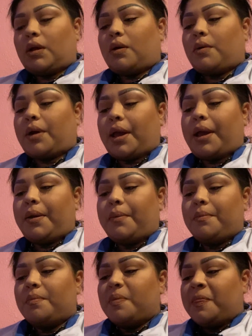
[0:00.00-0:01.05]
Okay.
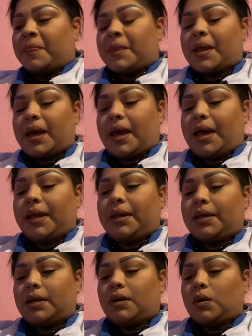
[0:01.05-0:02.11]

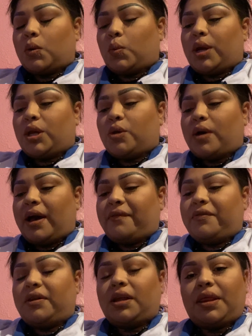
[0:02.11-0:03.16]
And when you
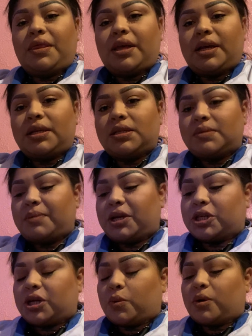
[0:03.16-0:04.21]
have done this, make
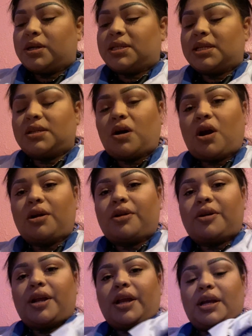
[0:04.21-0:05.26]
sure where it says the artery,